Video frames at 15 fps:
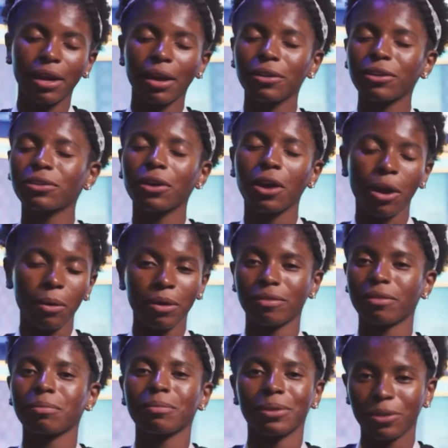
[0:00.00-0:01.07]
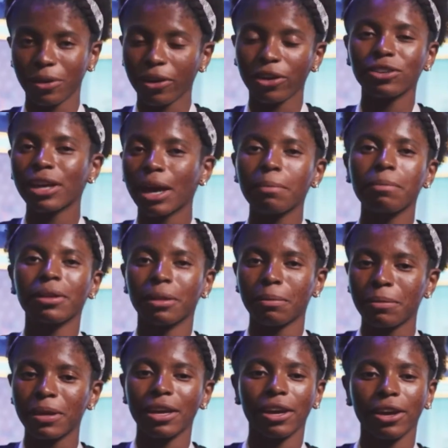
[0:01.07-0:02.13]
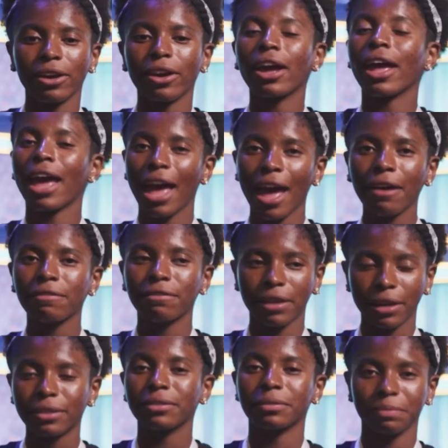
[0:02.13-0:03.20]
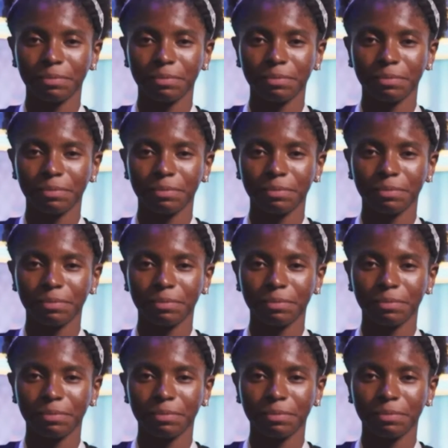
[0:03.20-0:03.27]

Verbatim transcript: time just always remember you're a champion to be here and have fun.